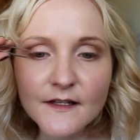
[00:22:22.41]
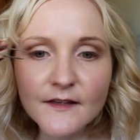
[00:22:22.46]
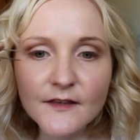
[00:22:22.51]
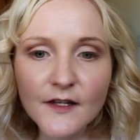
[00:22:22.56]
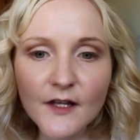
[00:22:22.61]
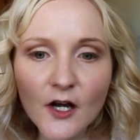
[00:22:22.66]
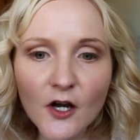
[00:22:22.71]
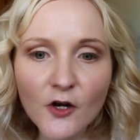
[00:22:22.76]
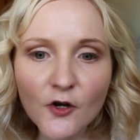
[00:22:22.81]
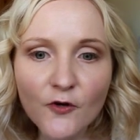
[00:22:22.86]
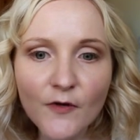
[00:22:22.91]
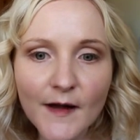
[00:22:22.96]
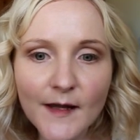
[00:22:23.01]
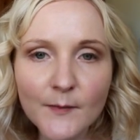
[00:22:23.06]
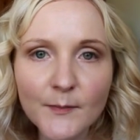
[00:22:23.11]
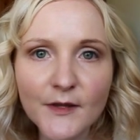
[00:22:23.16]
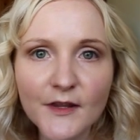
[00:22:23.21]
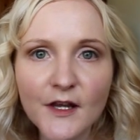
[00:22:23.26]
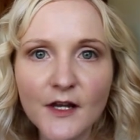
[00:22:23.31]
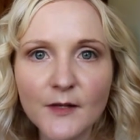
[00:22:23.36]
they are
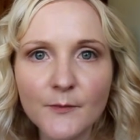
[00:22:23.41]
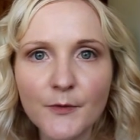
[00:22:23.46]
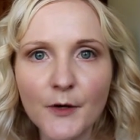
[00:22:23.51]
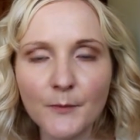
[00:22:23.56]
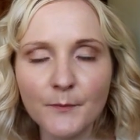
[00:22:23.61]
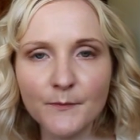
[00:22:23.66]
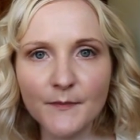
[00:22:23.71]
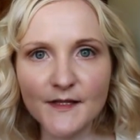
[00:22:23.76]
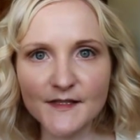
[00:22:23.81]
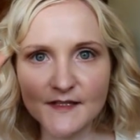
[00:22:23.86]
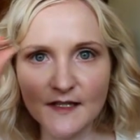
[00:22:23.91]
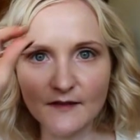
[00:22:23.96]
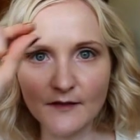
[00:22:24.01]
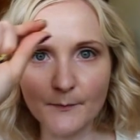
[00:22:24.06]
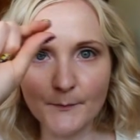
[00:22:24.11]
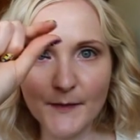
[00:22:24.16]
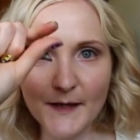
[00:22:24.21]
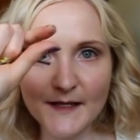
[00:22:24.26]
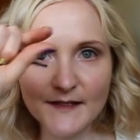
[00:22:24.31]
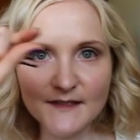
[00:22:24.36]
great, but the only problem is that
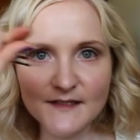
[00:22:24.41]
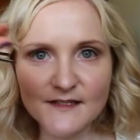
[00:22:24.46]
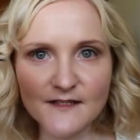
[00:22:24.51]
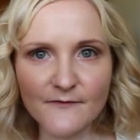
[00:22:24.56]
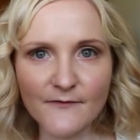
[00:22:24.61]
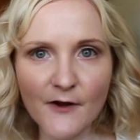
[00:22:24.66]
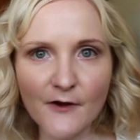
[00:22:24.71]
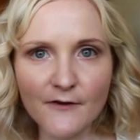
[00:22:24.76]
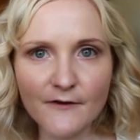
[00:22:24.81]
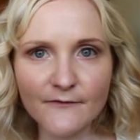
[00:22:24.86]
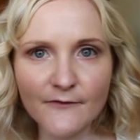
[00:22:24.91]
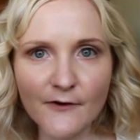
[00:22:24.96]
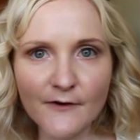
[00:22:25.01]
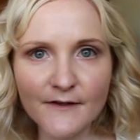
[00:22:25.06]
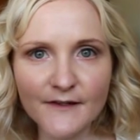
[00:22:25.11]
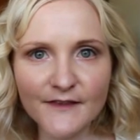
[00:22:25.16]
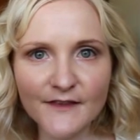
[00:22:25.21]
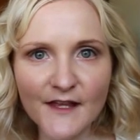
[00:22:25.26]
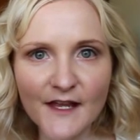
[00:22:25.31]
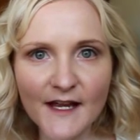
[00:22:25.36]
the bands are very,
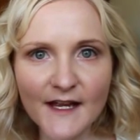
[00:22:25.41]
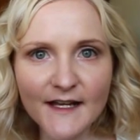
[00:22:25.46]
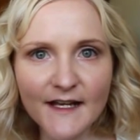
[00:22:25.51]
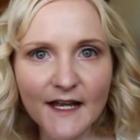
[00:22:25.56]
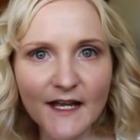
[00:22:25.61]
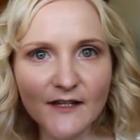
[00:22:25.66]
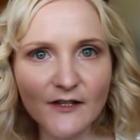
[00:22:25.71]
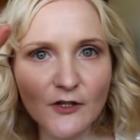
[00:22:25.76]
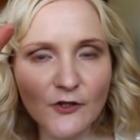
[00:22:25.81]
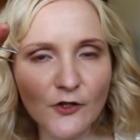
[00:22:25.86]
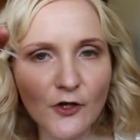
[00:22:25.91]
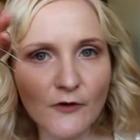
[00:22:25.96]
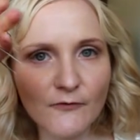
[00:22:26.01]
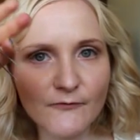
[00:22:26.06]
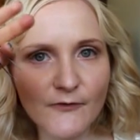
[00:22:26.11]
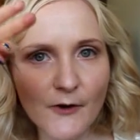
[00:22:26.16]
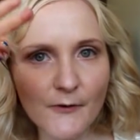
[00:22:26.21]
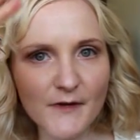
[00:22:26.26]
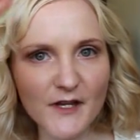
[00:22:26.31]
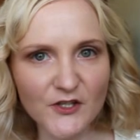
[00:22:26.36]
very thick and they're
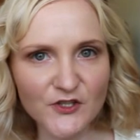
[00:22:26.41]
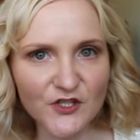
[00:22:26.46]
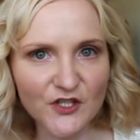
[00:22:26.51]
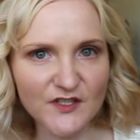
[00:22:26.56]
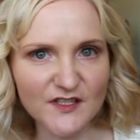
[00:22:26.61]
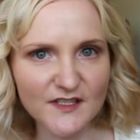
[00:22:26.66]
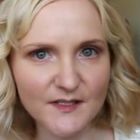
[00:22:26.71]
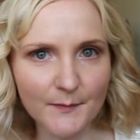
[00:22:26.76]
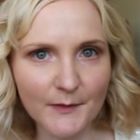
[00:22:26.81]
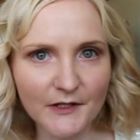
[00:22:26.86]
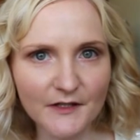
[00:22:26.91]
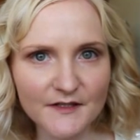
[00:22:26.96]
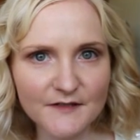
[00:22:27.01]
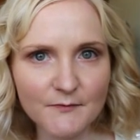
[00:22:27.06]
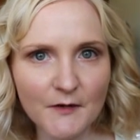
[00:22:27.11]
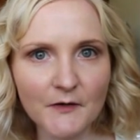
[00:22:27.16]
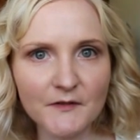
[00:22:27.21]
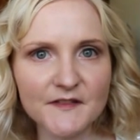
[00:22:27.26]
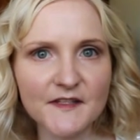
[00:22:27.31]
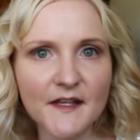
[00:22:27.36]
not very adjustable
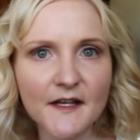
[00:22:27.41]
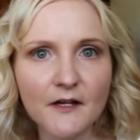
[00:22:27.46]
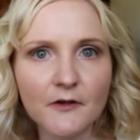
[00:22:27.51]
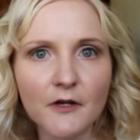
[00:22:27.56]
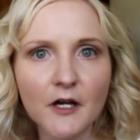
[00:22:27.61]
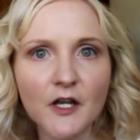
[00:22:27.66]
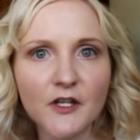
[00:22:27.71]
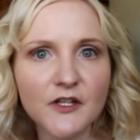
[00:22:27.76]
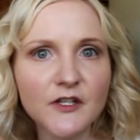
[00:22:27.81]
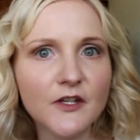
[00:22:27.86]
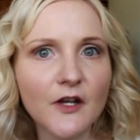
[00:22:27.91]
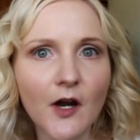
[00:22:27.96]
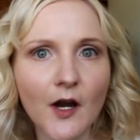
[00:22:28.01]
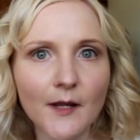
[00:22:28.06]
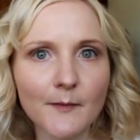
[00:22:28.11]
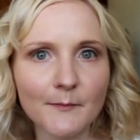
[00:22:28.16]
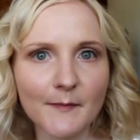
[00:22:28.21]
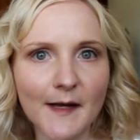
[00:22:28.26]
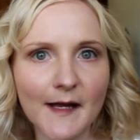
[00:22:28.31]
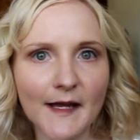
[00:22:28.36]
as well, so they are a
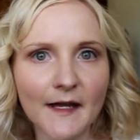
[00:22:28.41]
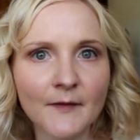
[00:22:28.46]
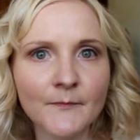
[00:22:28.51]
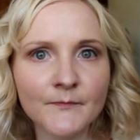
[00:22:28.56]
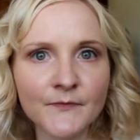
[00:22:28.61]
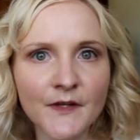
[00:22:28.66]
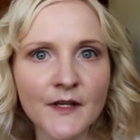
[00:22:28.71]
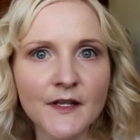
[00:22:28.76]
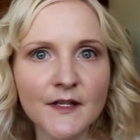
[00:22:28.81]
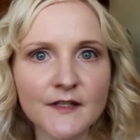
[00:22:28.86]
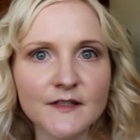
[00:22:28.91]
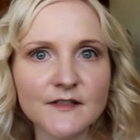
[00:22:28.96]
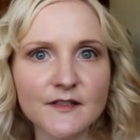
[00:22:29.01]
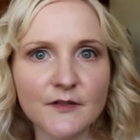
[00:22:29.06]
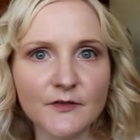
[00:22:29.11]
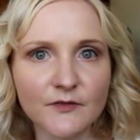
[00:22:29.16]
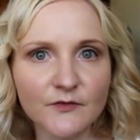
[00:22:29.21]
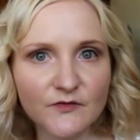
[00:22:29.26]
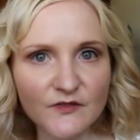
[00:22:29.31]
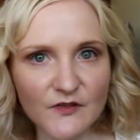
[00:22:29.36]
nightmare
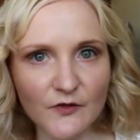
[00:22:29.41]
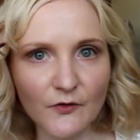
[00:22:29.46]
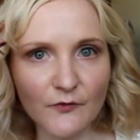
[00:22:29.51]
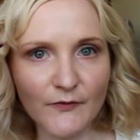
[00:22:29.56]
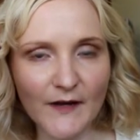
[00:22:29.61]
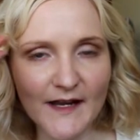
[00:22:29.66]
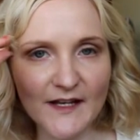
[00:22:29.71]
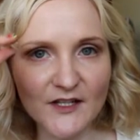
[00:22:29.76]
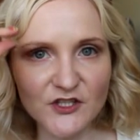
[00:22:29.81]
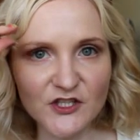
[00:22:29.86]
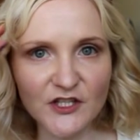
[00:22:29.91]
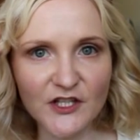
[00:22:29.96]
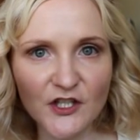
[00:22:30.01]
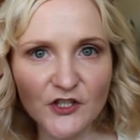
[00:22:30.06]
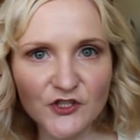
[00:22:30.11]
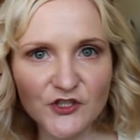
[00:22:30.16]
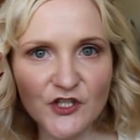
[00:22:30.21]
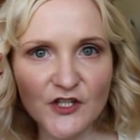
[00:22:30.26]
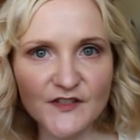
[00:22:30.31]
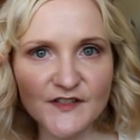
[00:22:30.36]
to sort of actually
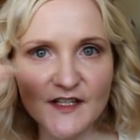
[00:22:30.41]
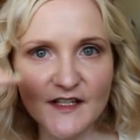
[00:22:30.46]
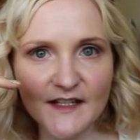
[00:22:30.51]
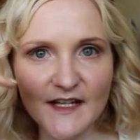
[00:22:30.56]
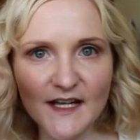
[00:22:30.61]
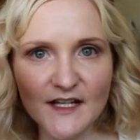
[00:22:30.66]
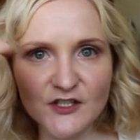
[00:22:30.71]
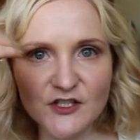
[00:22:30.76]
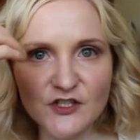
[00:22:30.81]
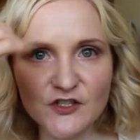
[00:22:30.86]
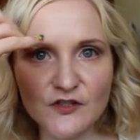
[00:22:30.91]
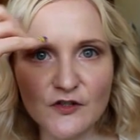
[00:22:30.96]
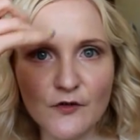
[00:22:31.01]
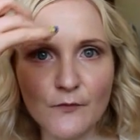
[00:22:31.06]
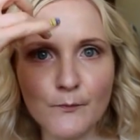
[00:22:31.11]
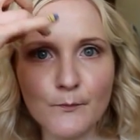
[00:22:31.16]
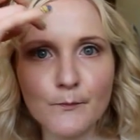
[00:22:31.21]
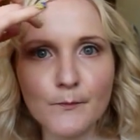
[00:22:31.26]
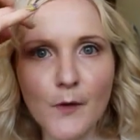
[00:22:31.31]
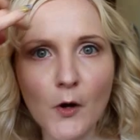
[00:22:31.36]
adjust and actually sort
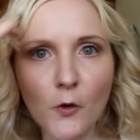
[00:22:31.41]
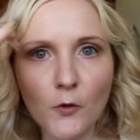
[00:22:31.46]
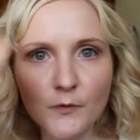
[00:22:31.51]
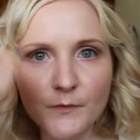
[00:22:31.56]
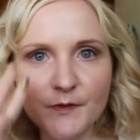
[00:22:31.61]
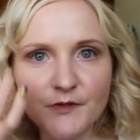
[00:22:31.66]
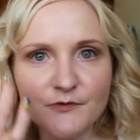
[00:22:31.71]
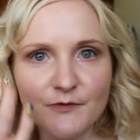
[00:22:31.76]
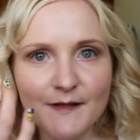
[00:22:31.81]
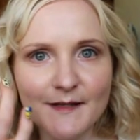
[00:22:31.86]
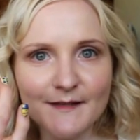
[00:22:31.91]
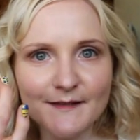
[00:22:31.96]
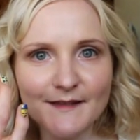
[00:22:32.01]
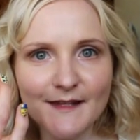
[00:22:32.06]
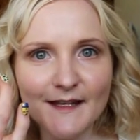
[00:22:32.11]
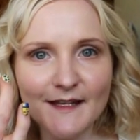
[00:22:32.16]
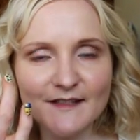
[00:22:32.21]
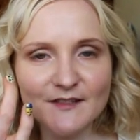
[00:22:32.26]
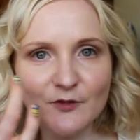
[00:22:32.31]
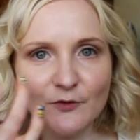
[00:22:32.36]
of mould between
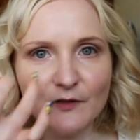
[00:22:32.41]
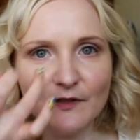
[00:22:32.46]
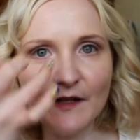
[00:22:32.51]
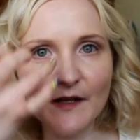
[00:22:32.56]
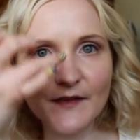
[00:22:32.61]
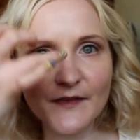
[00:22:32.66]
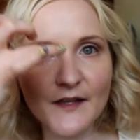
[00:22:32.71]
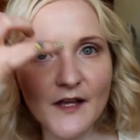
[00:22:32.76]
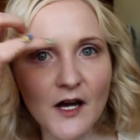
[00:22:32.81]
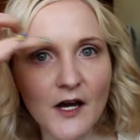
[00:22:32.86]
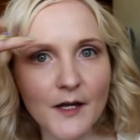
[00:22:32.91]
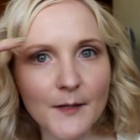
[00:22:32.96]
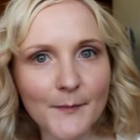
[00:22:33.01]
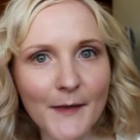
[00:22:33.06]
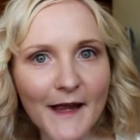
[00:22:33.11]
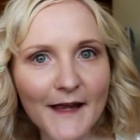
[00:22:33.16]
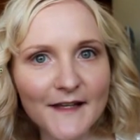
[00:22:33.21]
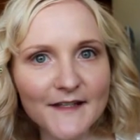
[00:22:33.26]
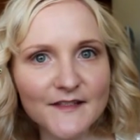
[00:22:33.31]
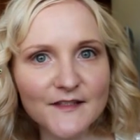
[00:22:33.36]
the sort of like the eye
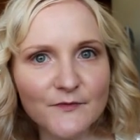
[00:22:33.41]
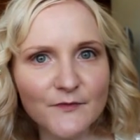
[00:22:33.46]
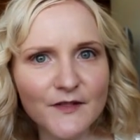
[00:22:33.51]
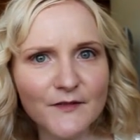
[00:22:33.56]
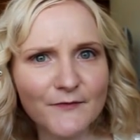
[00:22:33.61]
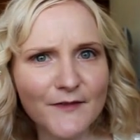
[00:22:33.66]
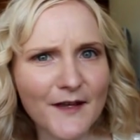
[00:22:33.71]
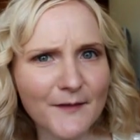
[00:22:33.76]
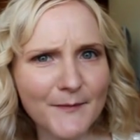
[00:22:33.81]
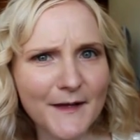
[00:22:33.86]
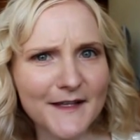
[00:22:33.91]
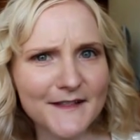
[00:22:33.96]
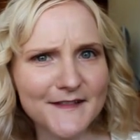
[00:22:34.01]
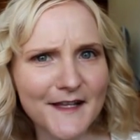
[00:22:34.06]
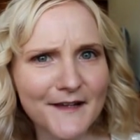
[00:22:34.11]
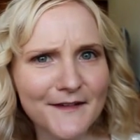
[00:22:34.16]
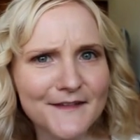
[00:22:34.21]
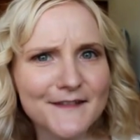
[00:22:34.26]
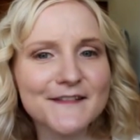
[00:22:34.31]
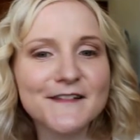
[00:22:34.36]
base, if that makes
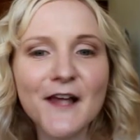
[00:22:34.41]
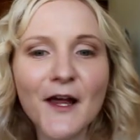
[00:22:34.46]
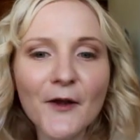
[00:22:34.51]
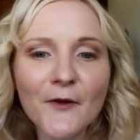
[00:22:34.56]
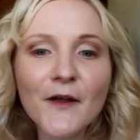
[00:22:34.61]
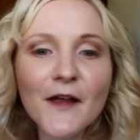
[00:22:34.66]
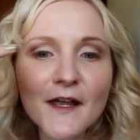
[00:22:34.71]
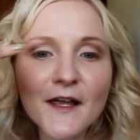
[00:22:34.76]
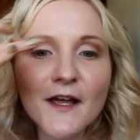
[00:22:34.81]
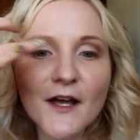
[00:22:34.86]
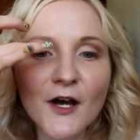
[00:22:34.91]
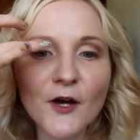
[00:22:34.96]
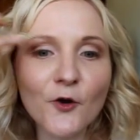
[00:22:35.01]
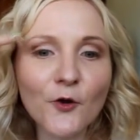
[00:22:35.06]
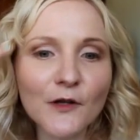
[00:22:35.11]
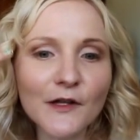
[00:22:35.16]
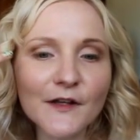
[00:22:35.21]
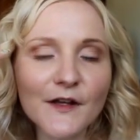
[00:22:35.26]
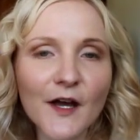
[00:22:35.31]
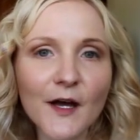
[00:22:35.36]
sense. So
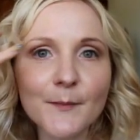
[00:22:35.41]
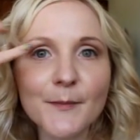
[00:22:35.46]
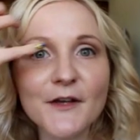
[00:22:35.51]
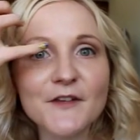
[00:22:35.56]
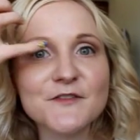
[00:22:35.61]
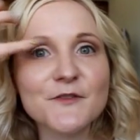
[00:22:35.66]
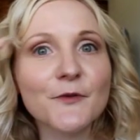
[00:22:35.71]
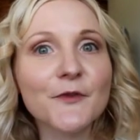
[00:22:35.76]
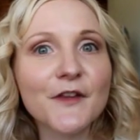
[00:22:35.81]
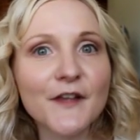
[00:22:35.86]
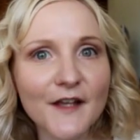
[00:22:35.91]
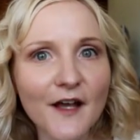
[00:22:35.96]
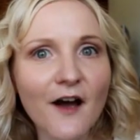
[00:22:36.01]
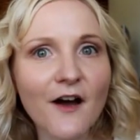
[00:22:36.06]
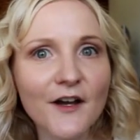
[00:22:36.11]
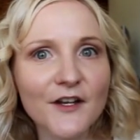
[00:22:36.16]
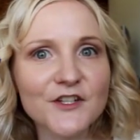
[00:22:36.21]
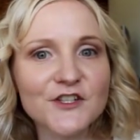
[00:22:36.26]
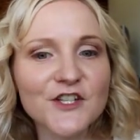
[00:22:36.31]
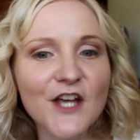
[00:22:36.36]
call it the eye base or the
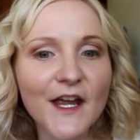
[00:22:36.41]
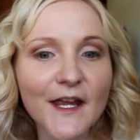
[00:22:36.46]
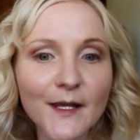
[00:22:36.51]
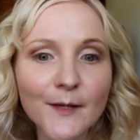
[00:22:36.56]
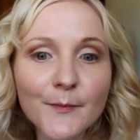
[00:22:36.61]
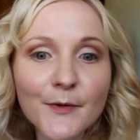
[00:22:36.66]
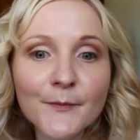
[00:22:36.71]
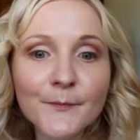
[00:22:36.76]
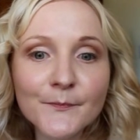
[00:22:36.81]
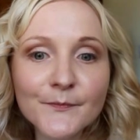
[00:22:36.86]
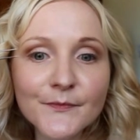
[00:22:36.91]
eye shape,